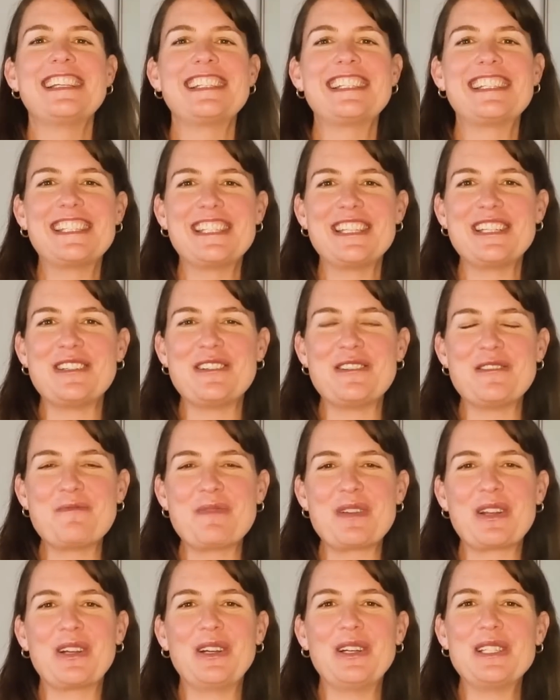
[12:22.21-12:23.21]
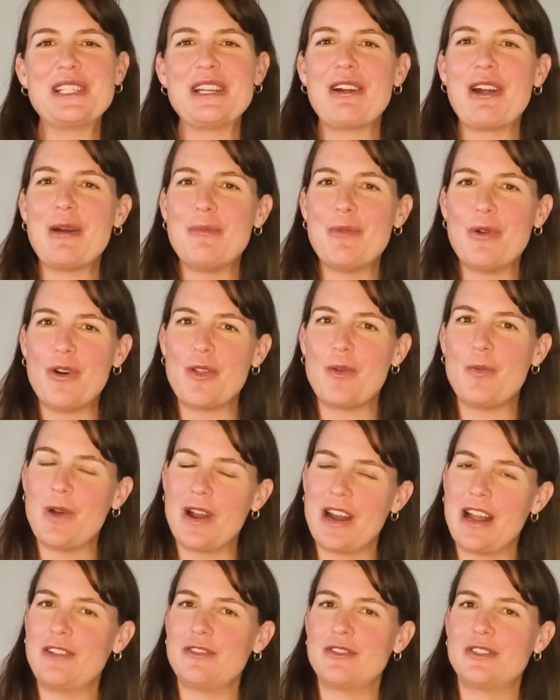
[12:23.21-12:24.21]
Still, because there are more than
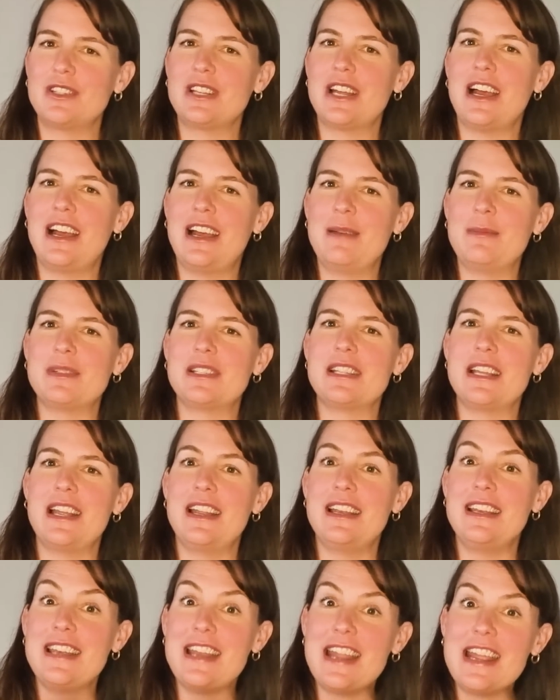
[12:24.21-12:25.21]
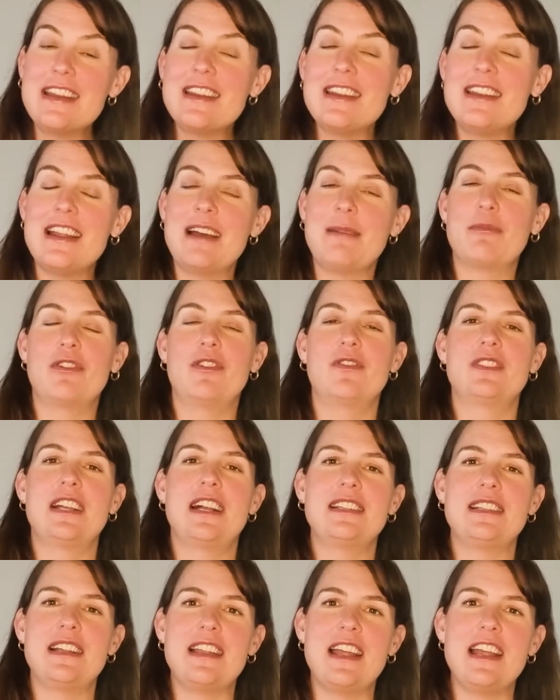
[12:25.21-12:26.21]
100 times the needed number of
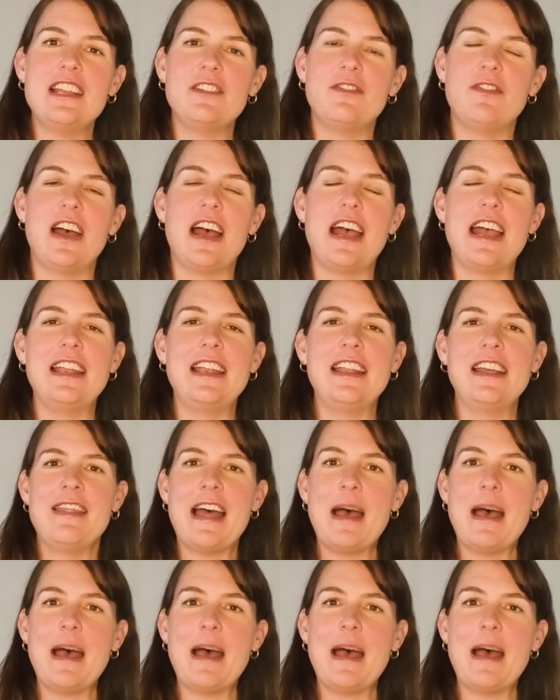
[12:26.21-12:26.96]
sites identified,